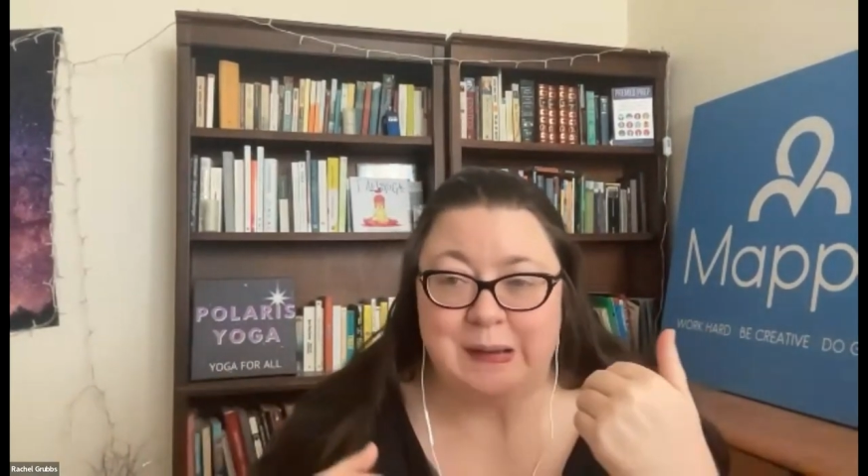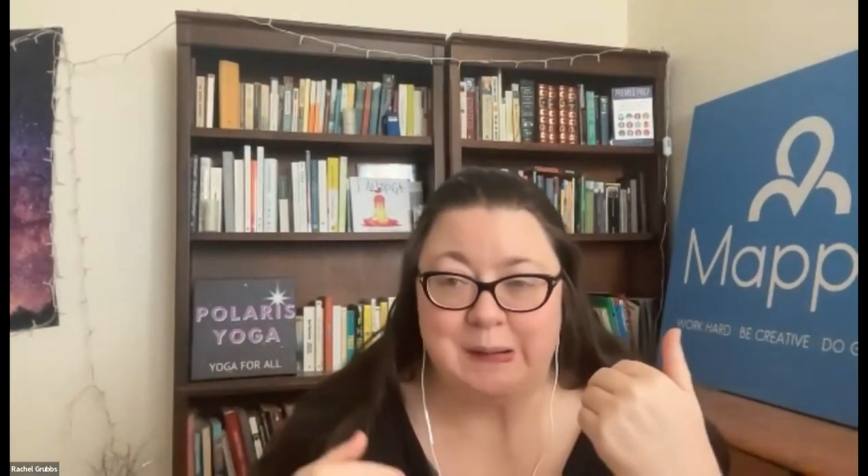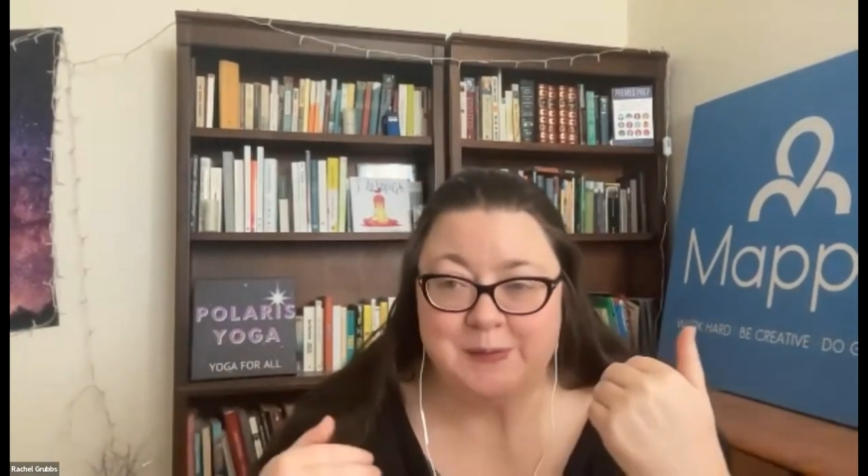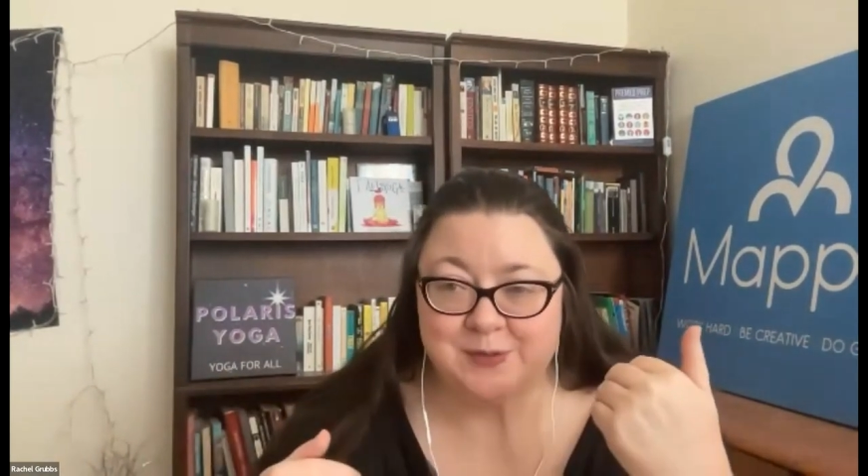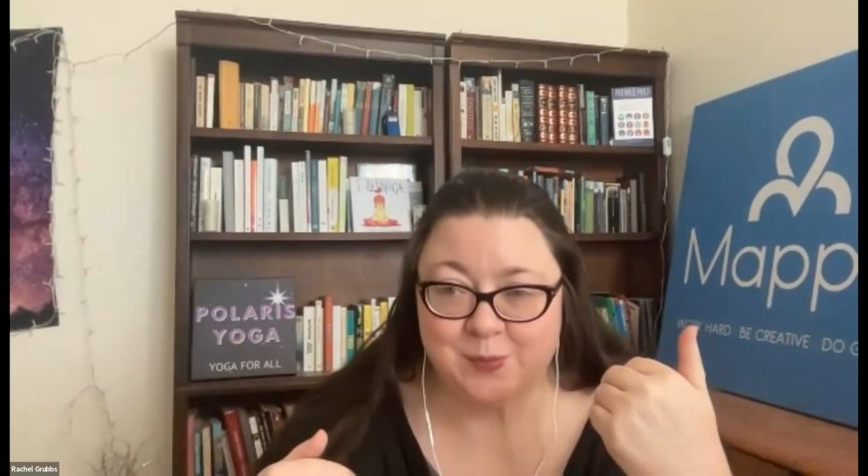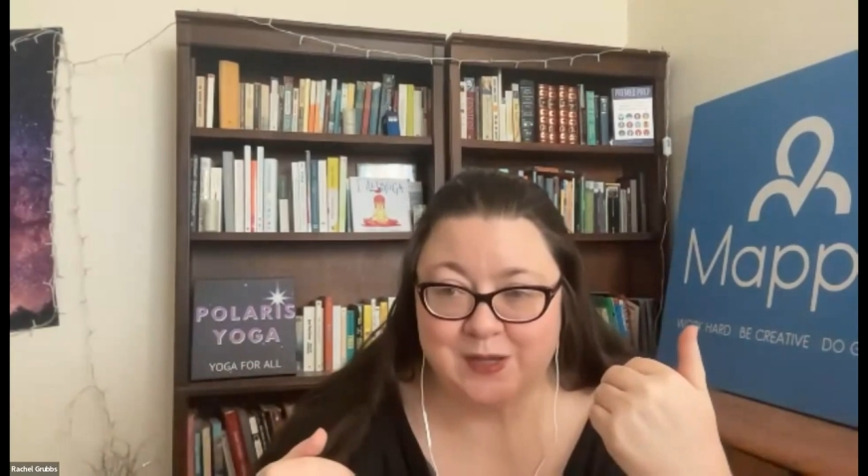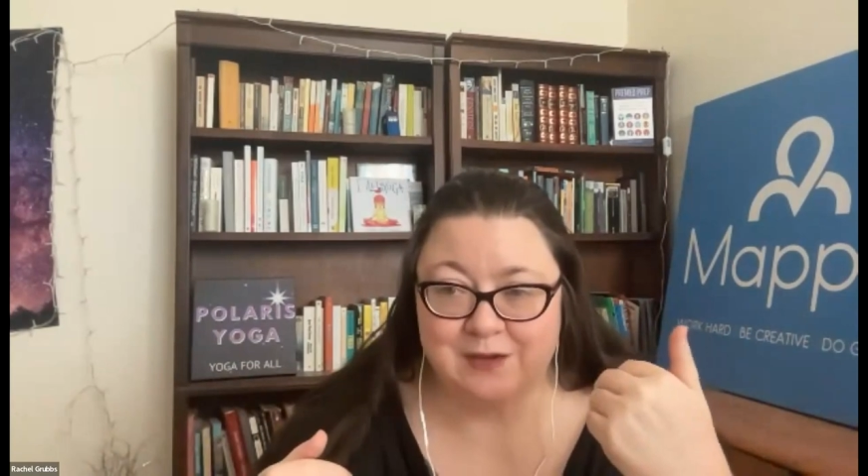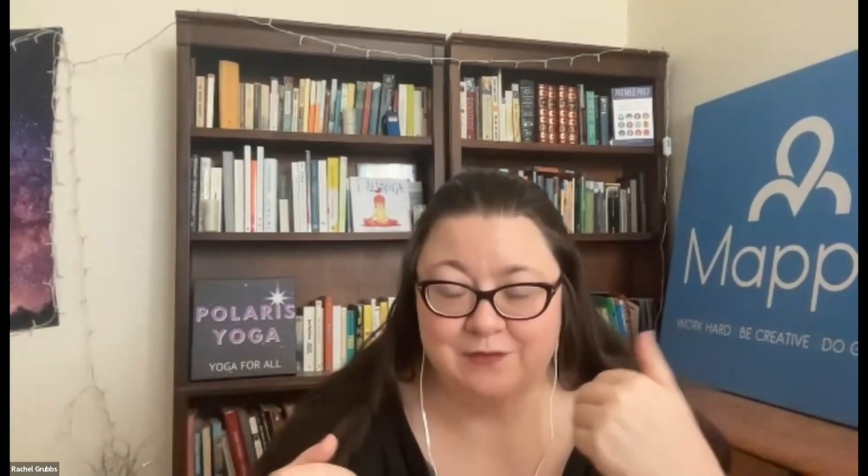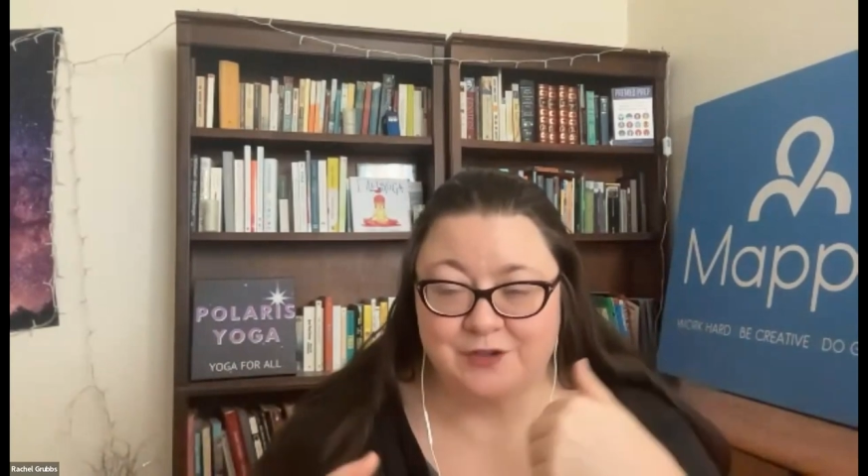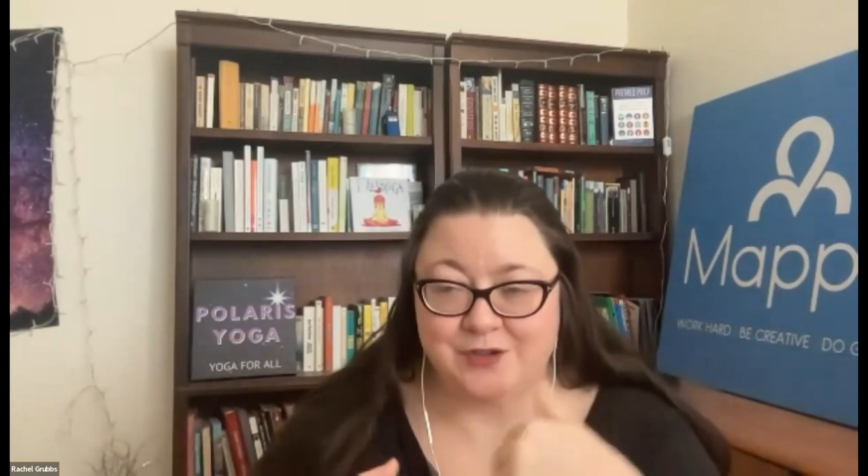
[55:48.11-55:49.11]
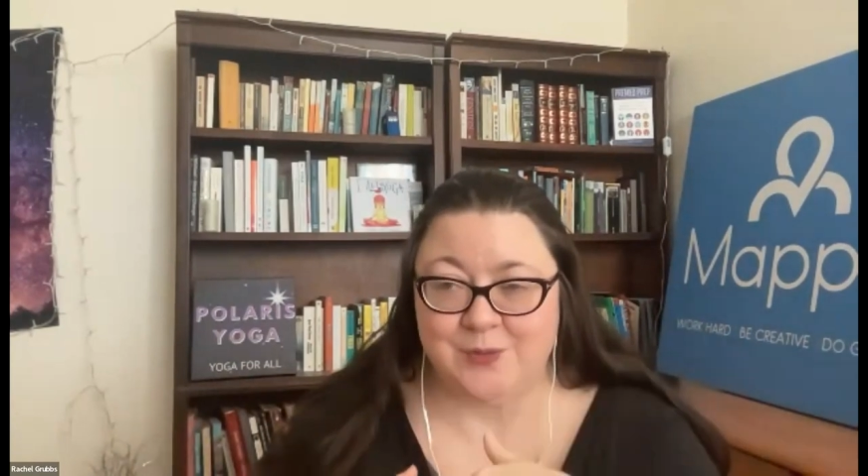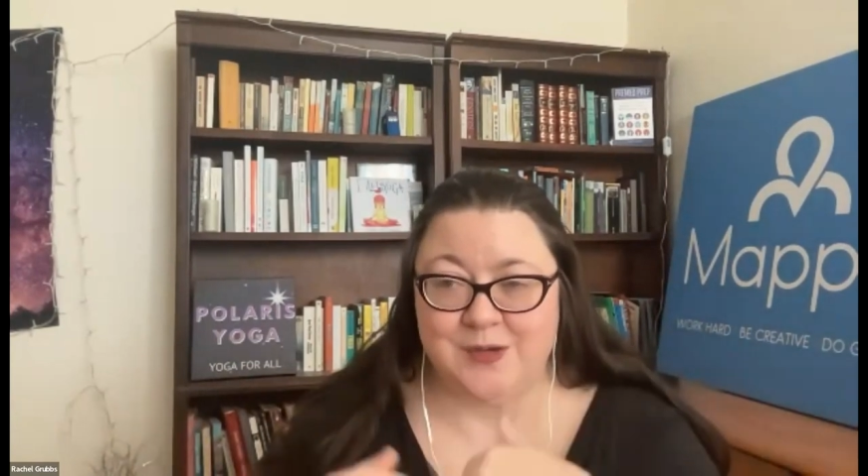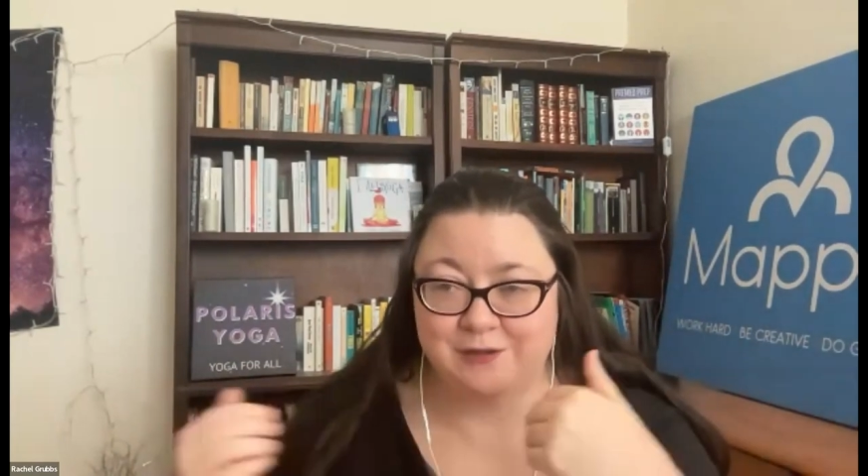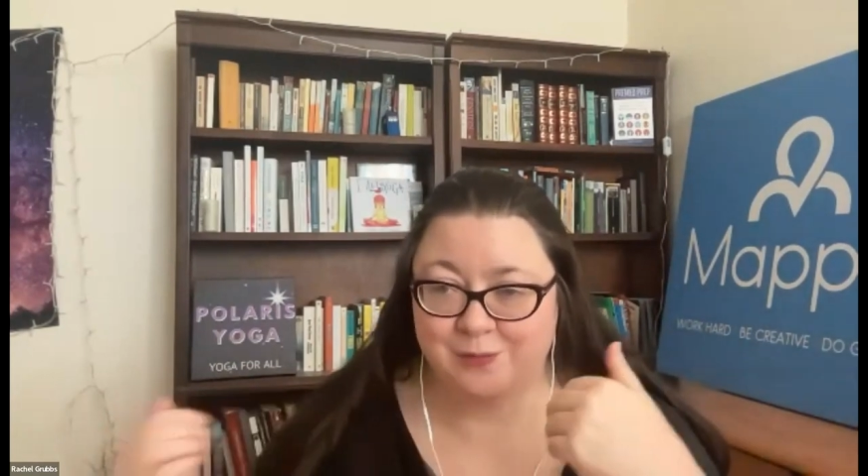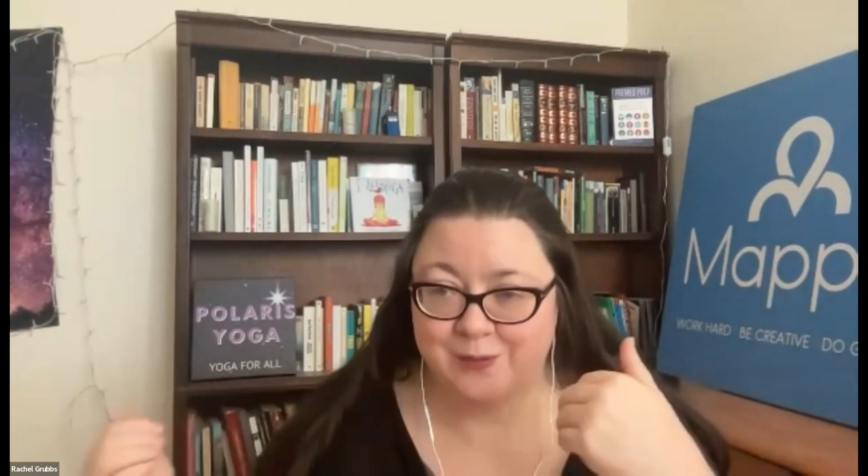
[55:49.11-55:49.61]
hours a week for
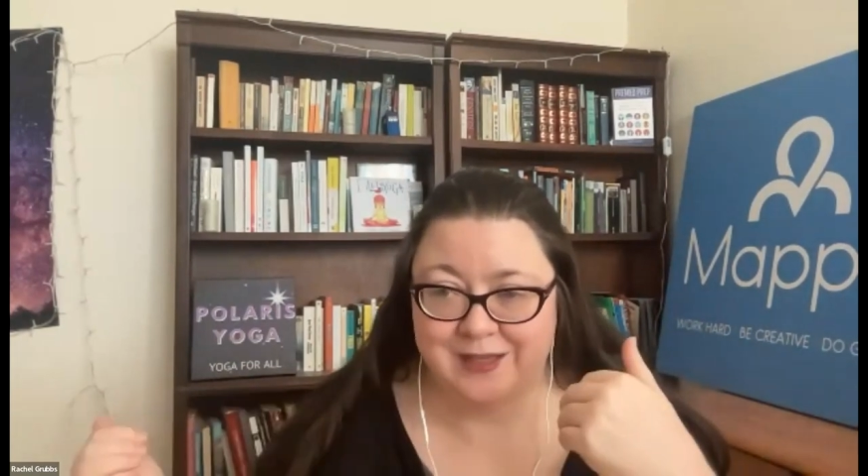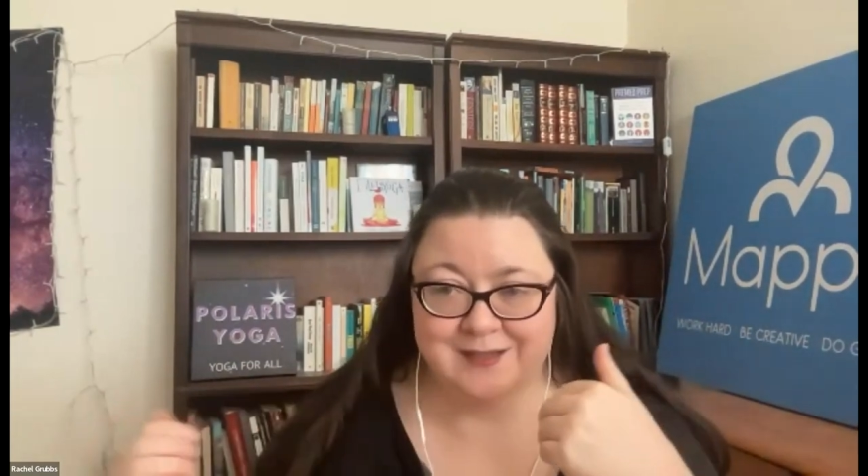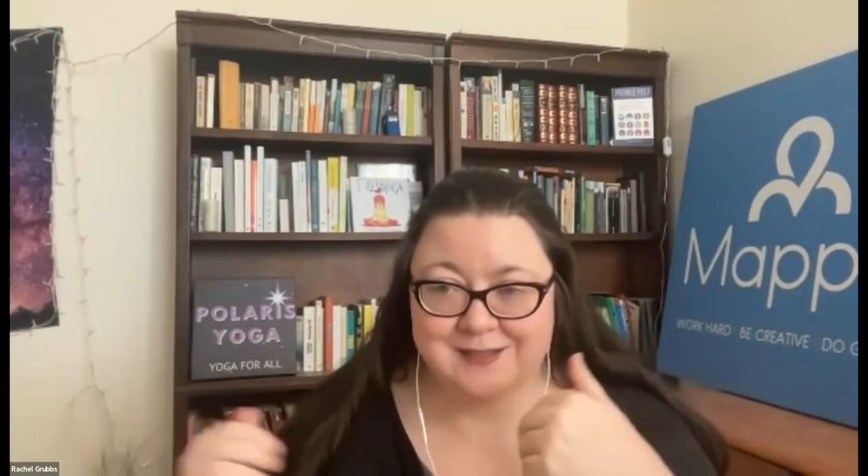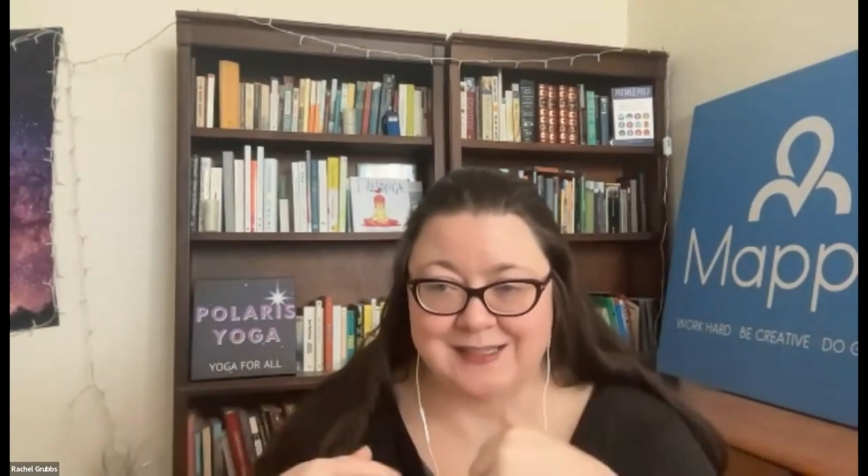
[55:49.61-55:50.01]
200 weeks.